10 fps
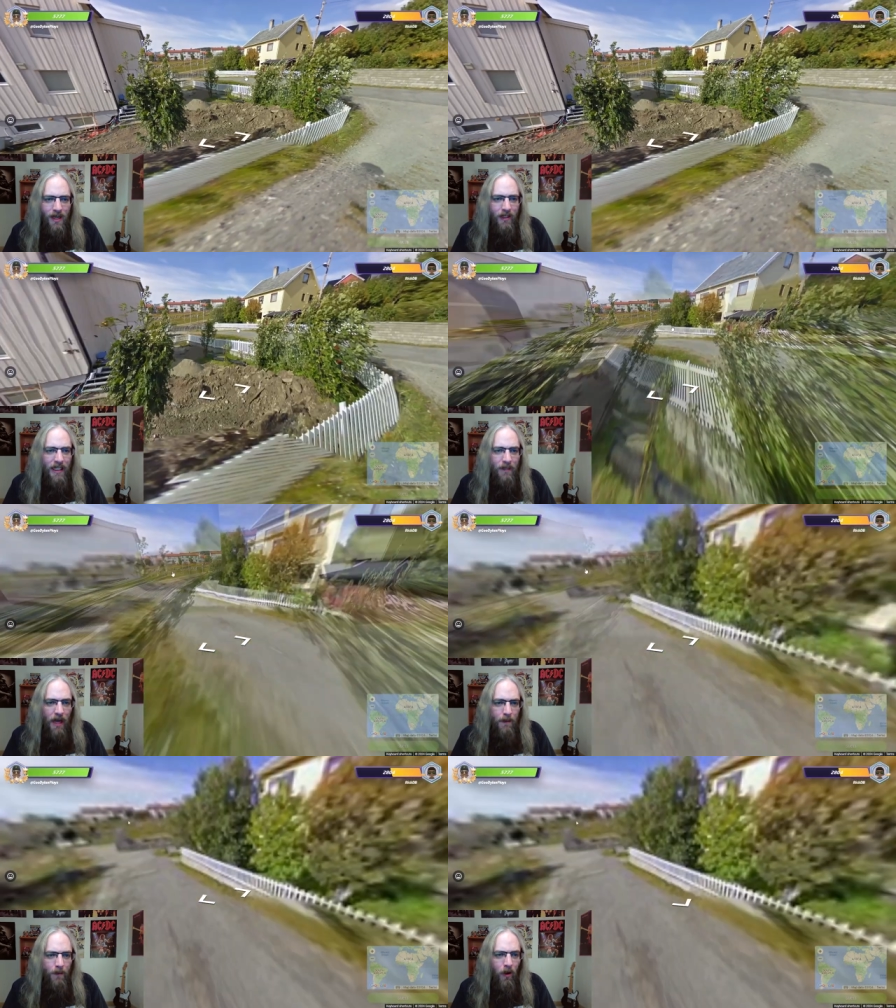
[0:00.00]
I need
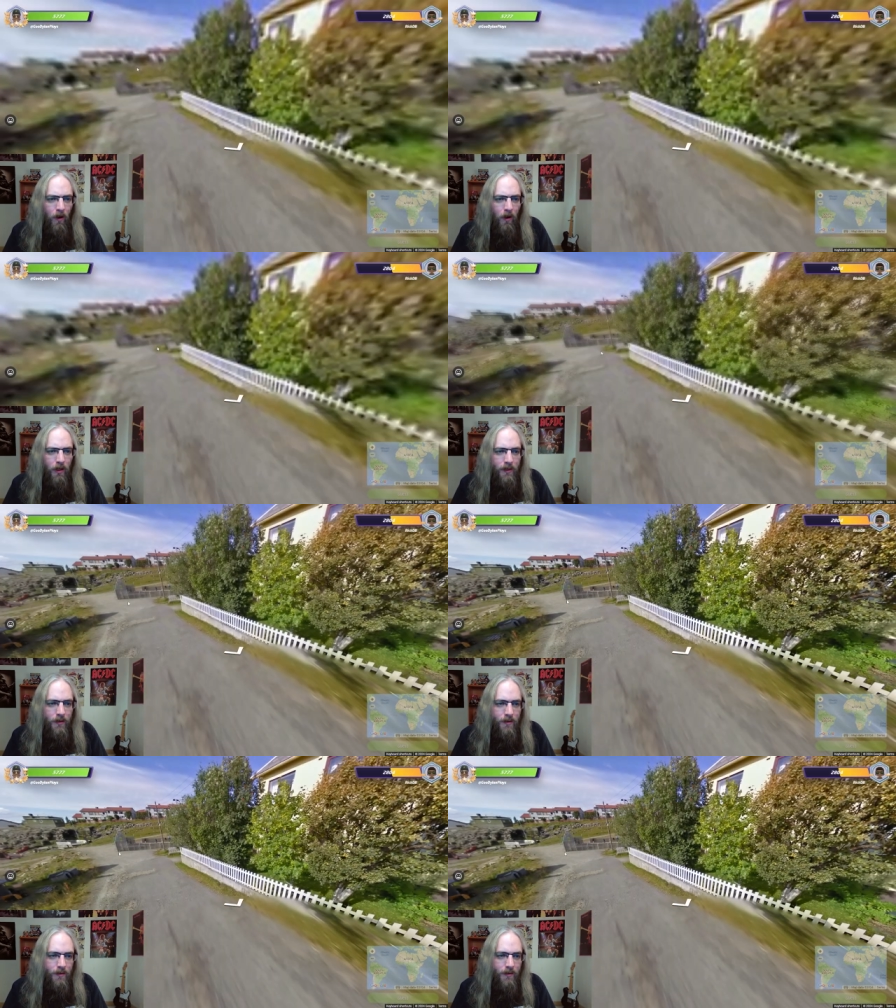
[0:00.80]
my
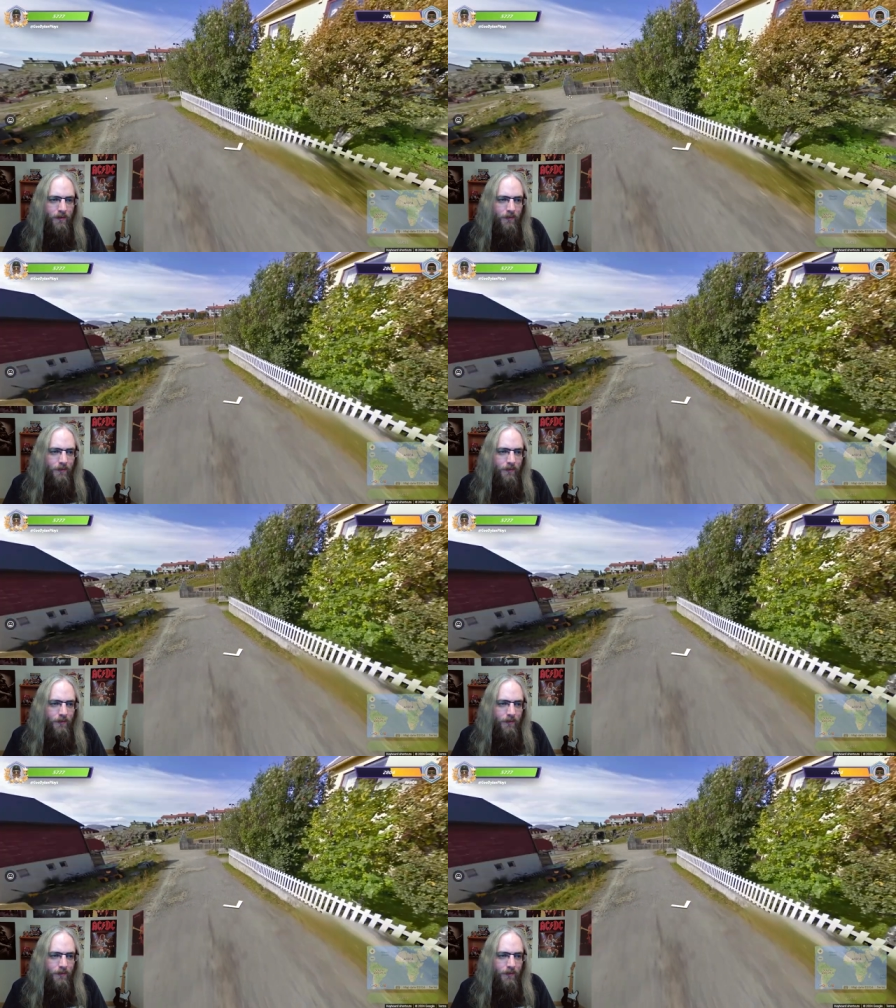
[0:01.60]
points!